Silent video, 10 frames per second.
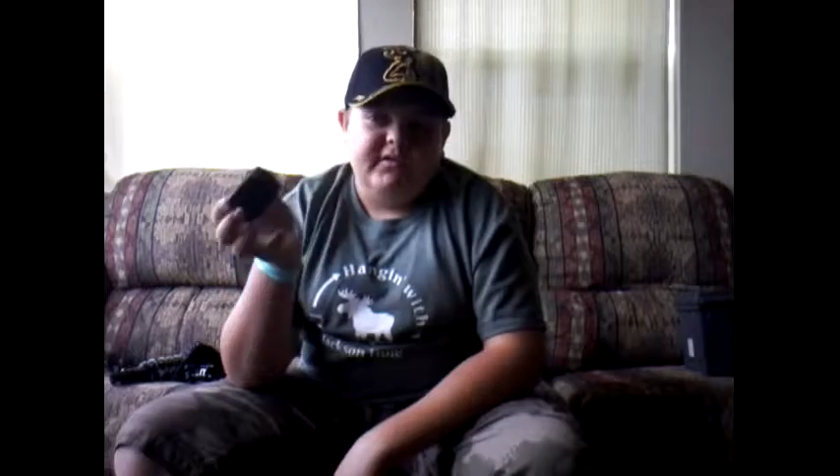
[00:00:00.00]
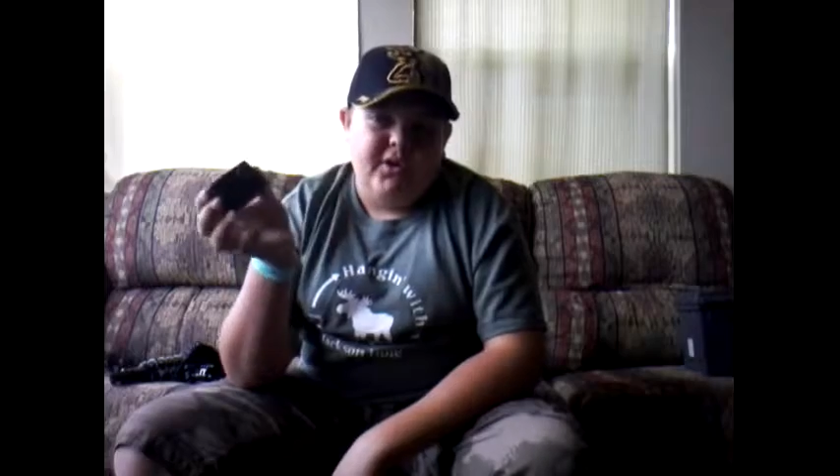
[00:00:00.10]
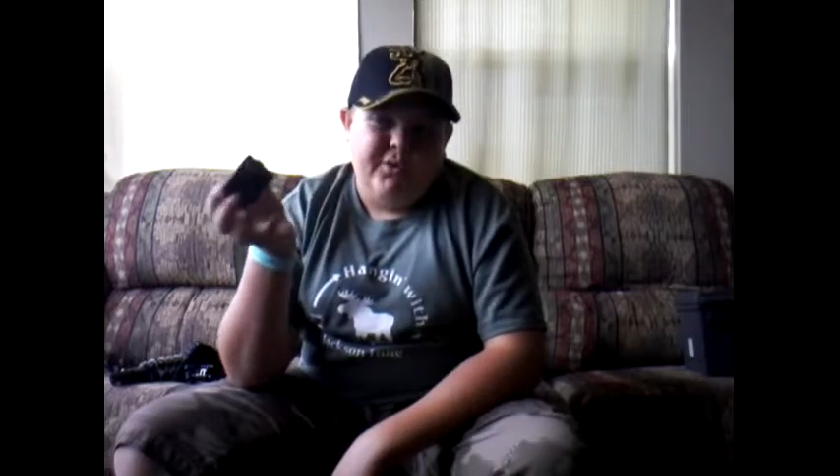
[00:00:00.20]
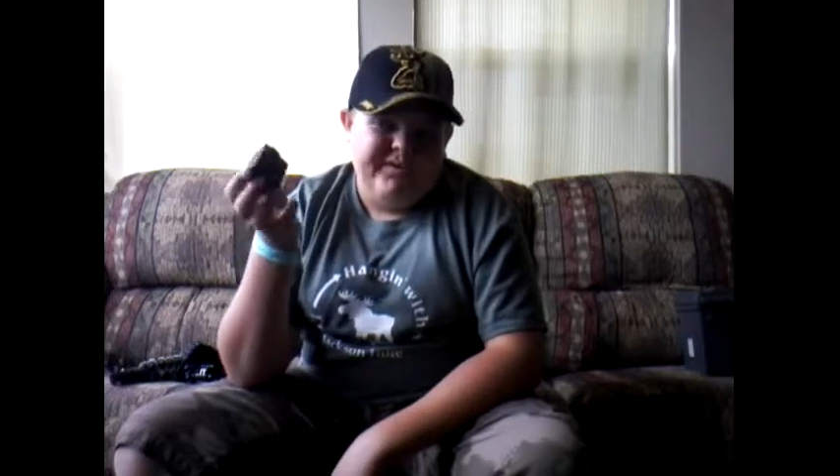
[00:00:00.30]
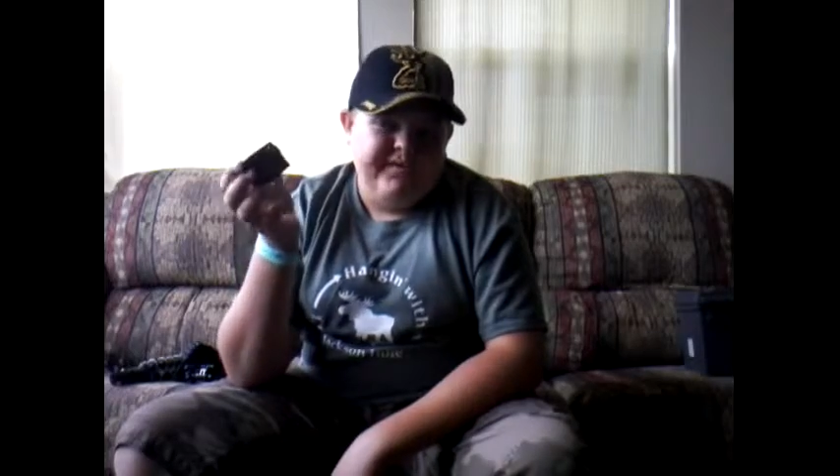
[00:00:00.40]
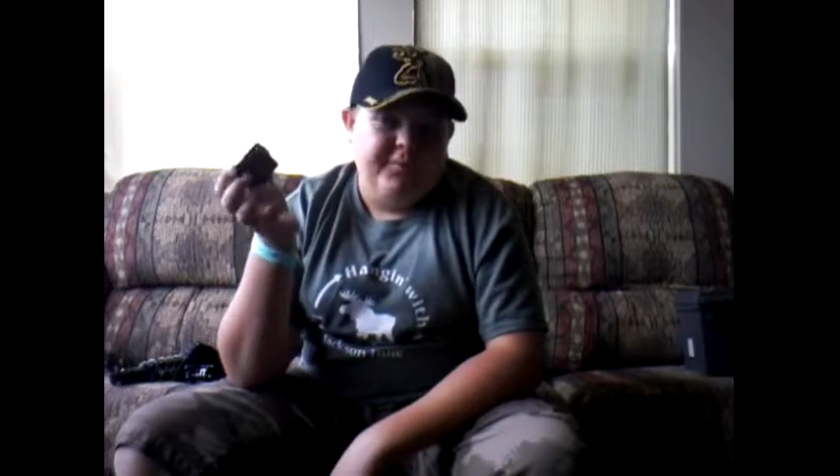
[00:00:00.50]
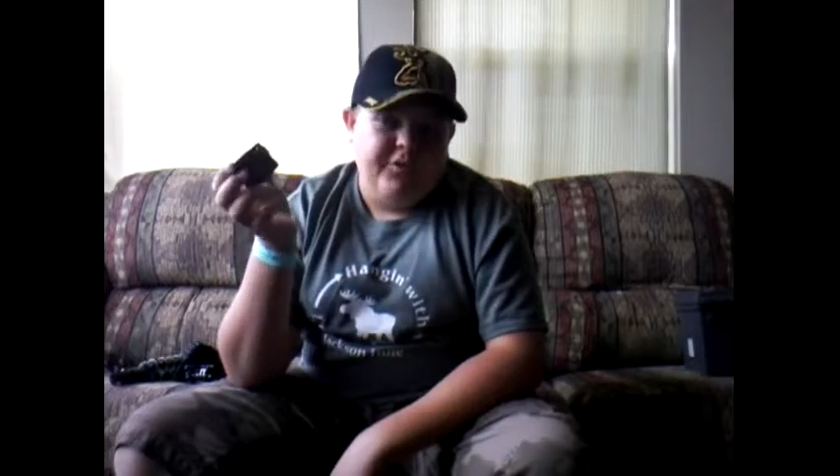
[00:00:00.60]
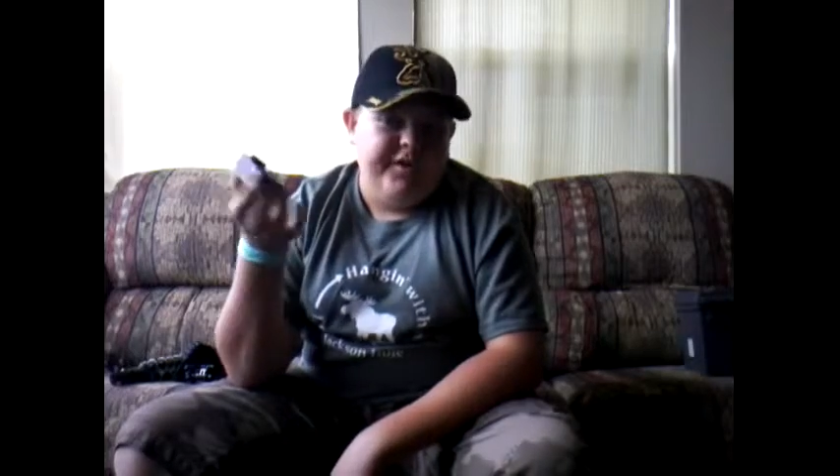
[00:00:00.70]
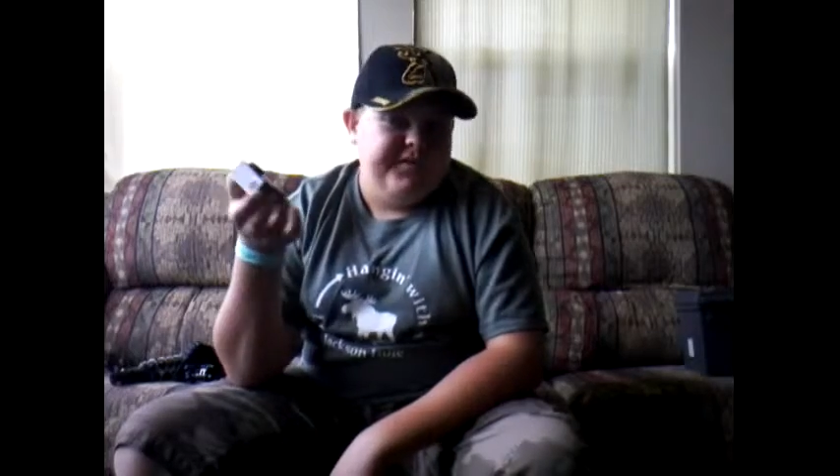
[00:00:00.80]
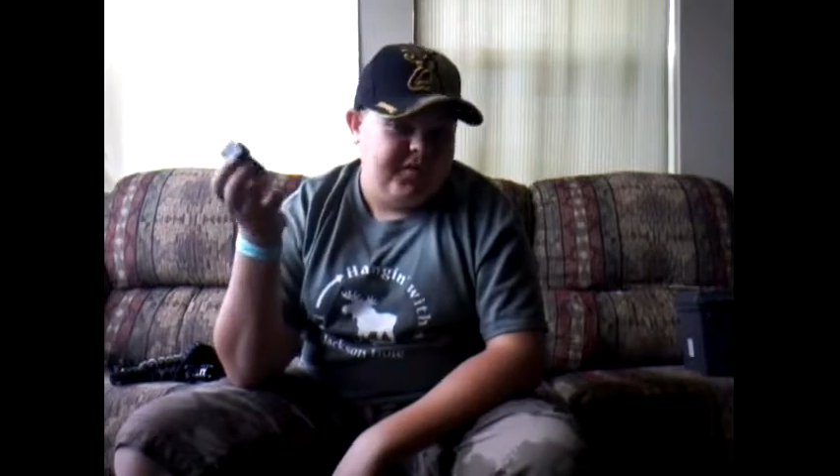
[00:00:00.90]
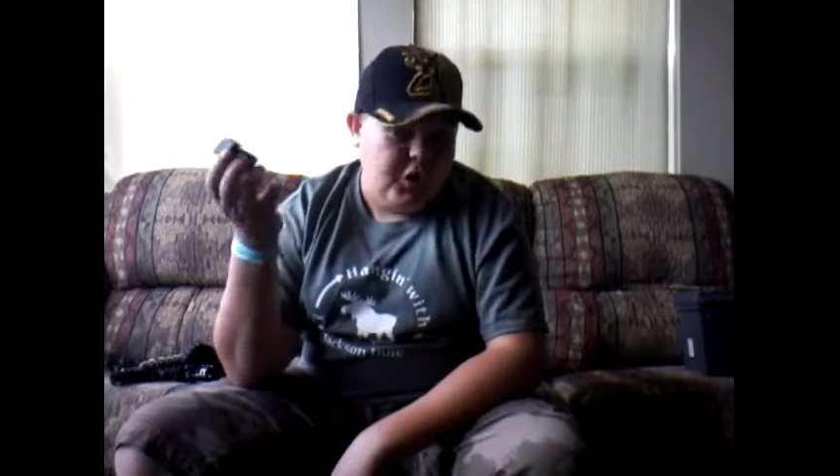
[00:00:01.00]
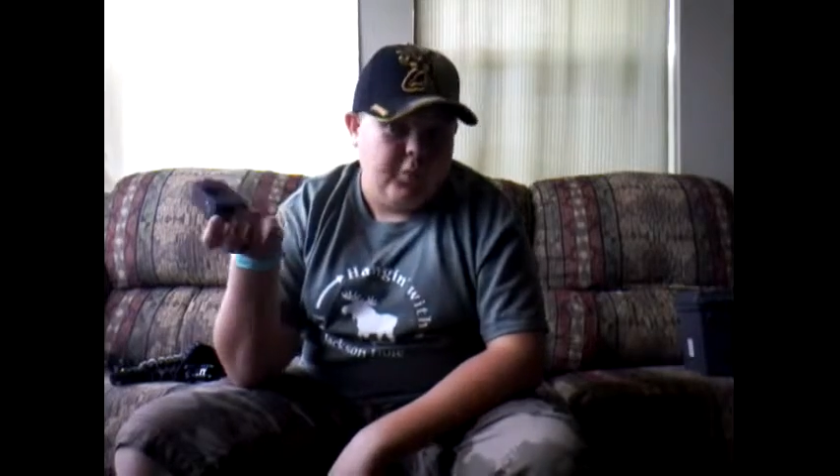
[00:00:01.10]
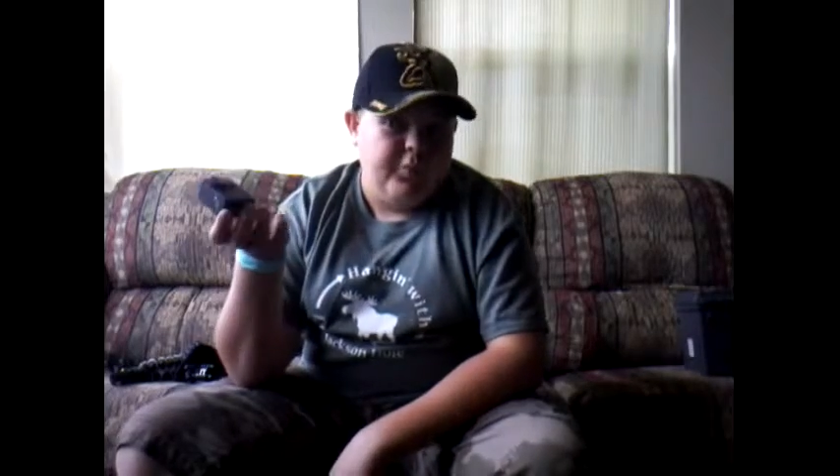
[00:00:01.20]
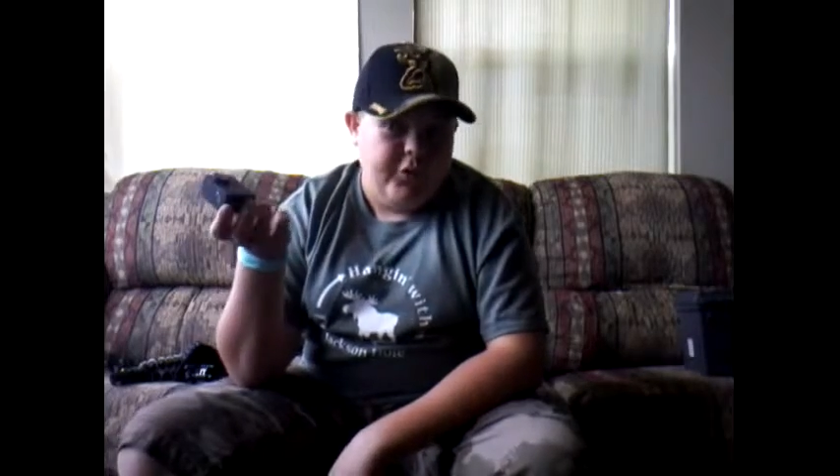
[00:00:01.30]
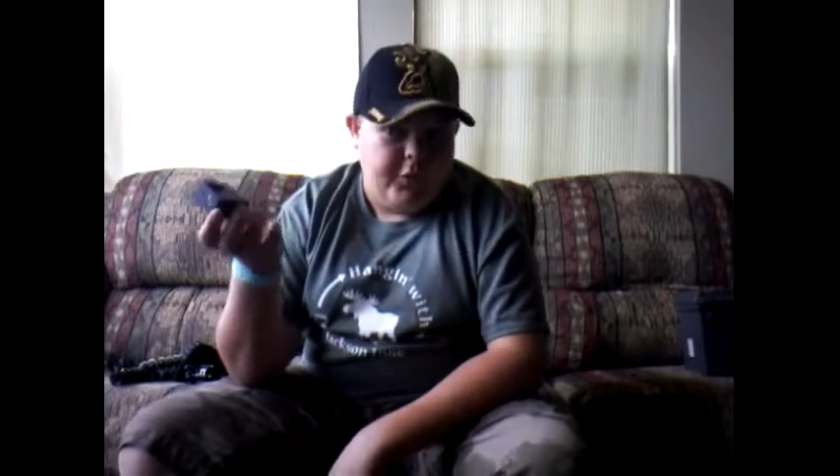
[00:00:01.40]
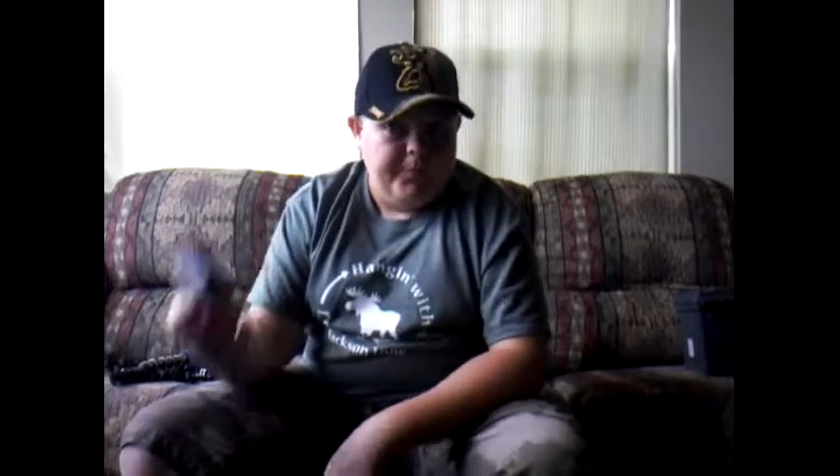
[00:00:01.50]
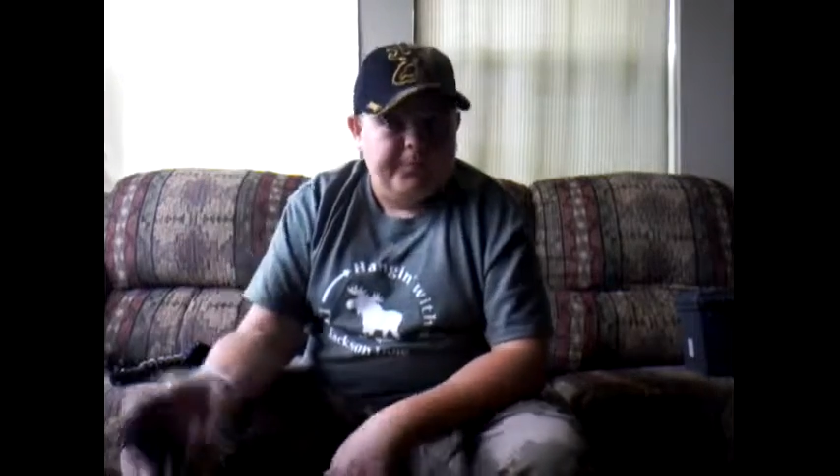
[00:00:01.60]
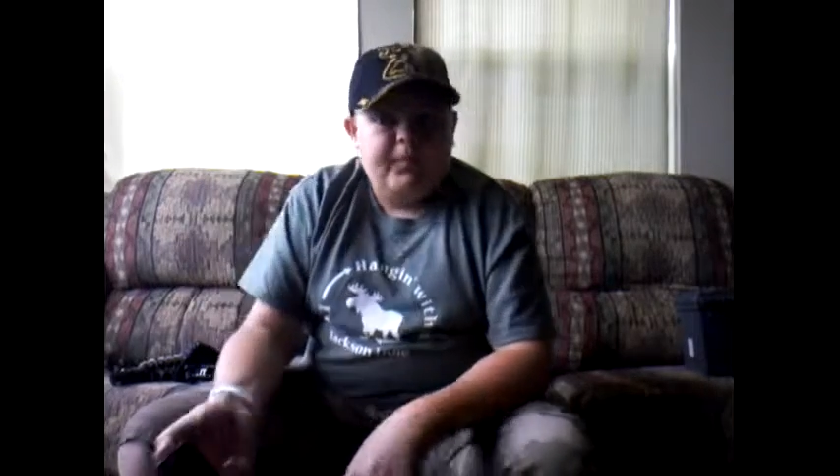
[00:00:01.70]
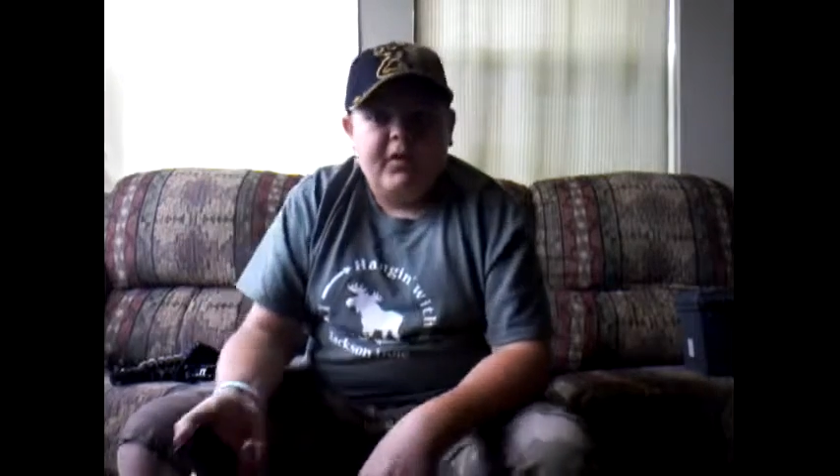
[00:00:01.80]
lowest price GoPro,